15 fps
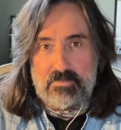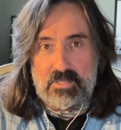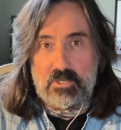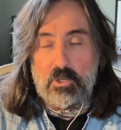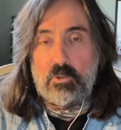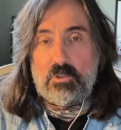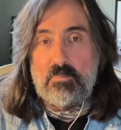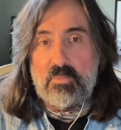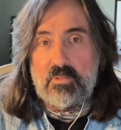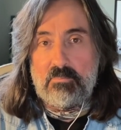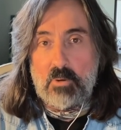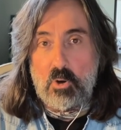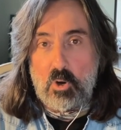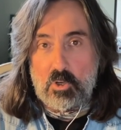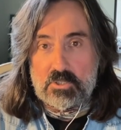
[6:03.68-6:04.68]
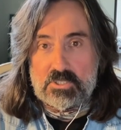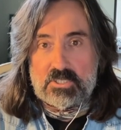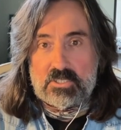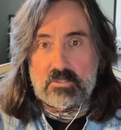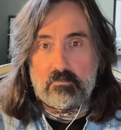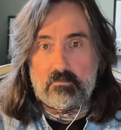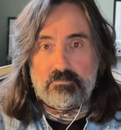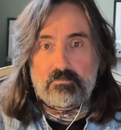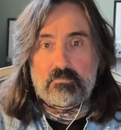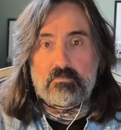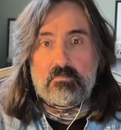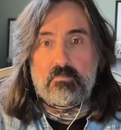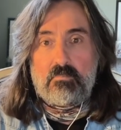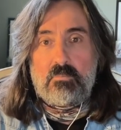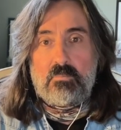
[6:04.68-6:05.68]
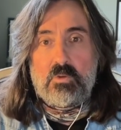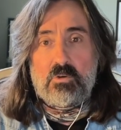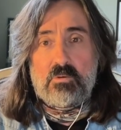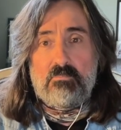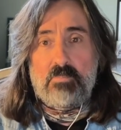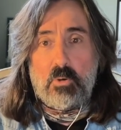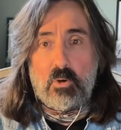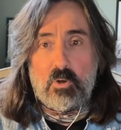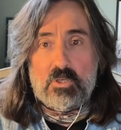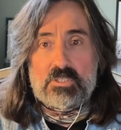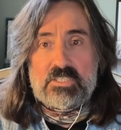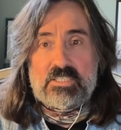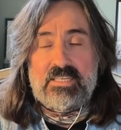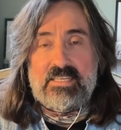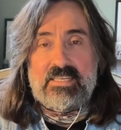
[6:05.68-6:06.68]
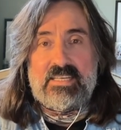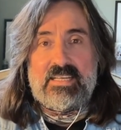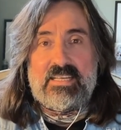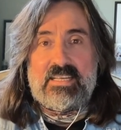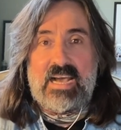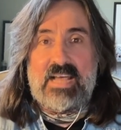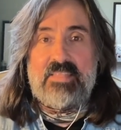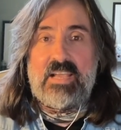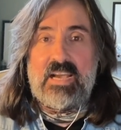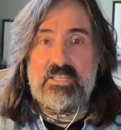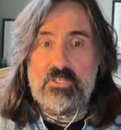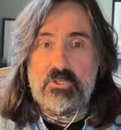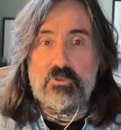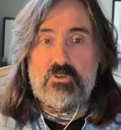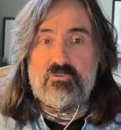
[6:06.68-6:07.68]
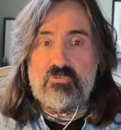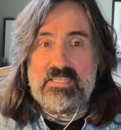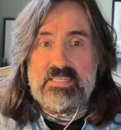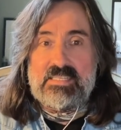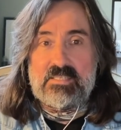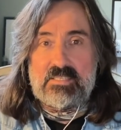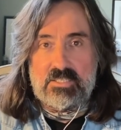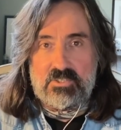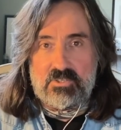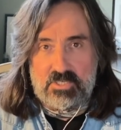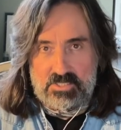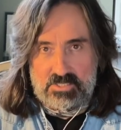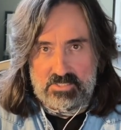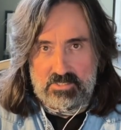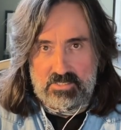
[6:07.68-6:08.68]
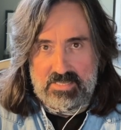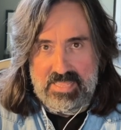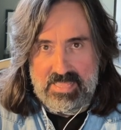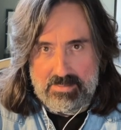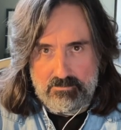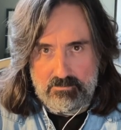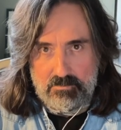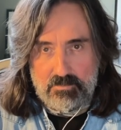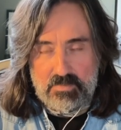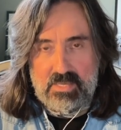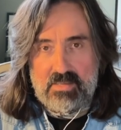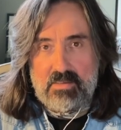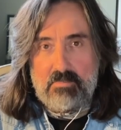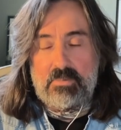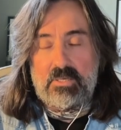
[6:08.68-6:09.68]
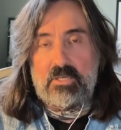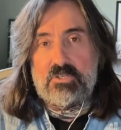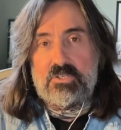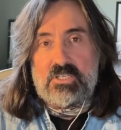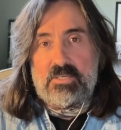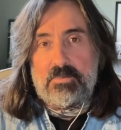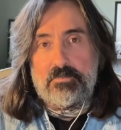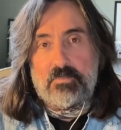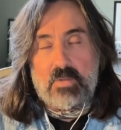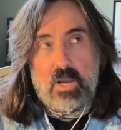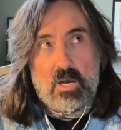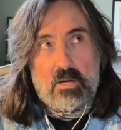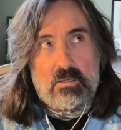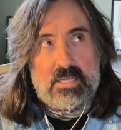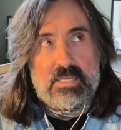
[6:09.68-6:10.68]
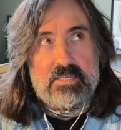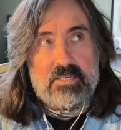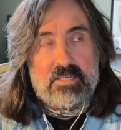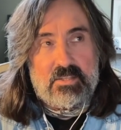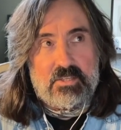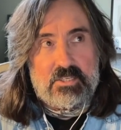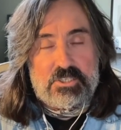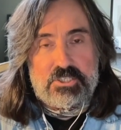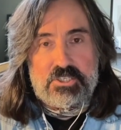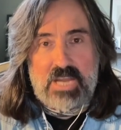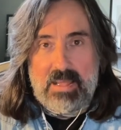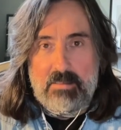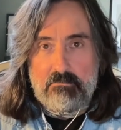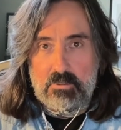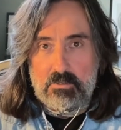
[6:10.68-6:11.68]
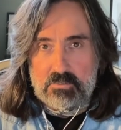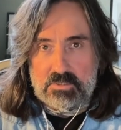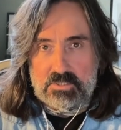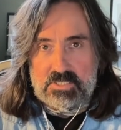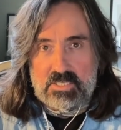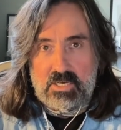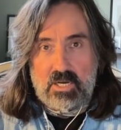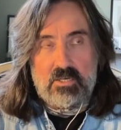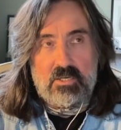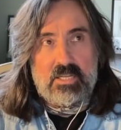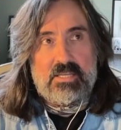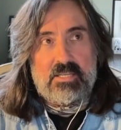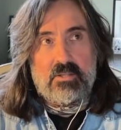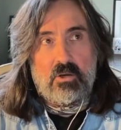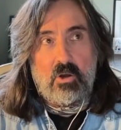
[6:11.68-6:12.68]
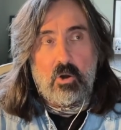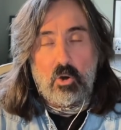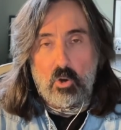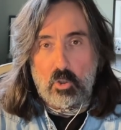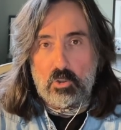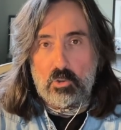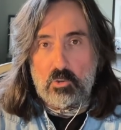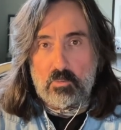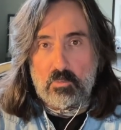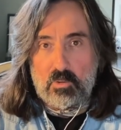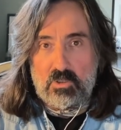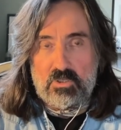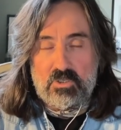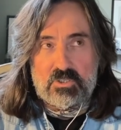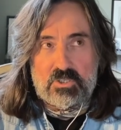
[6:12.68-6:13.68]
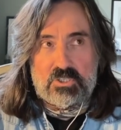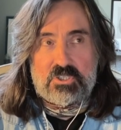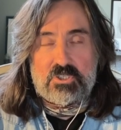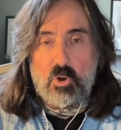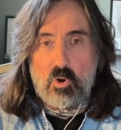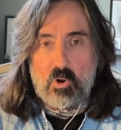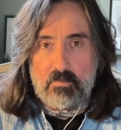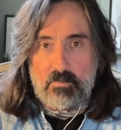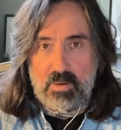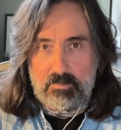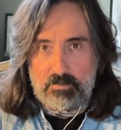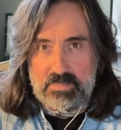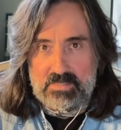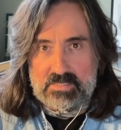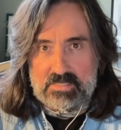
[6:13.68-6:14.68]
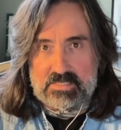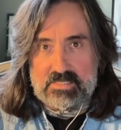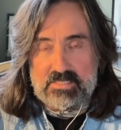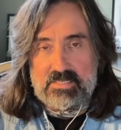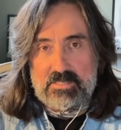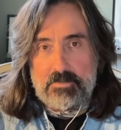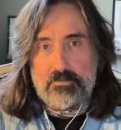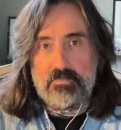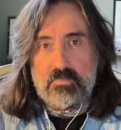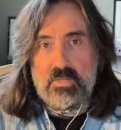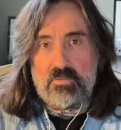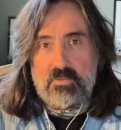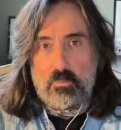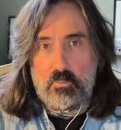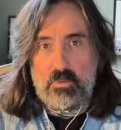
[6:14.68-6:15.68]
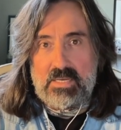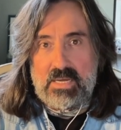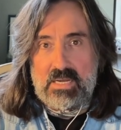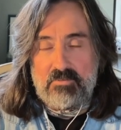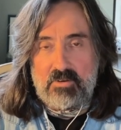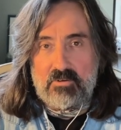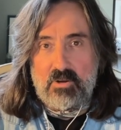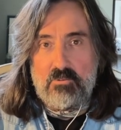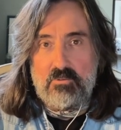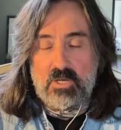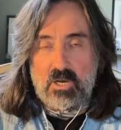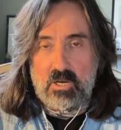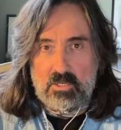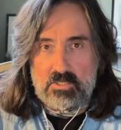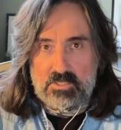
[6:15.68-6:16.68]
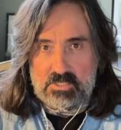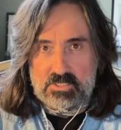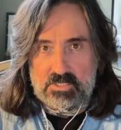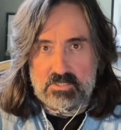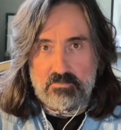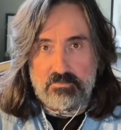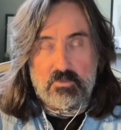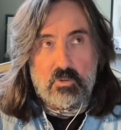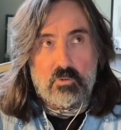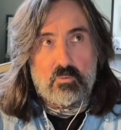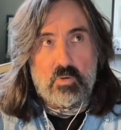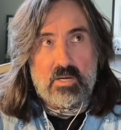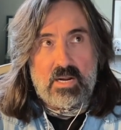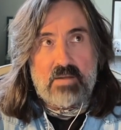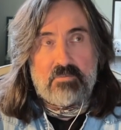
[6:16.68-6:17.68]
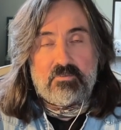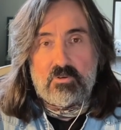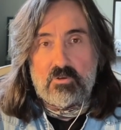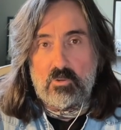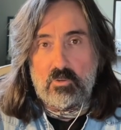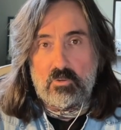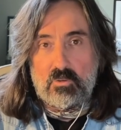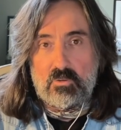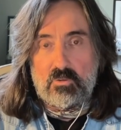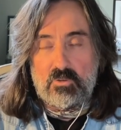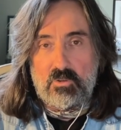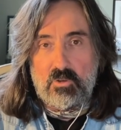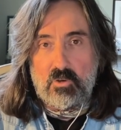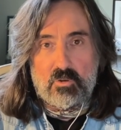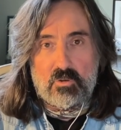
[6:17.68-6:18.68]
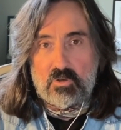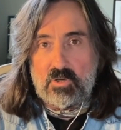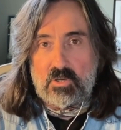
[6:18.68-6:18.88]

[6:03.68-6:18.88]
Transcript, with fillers: They called him the boss or boss. And they had good reason to trust him because, unlike the shambles, unlike the hollow sock puppets that we have around us who are, after all, not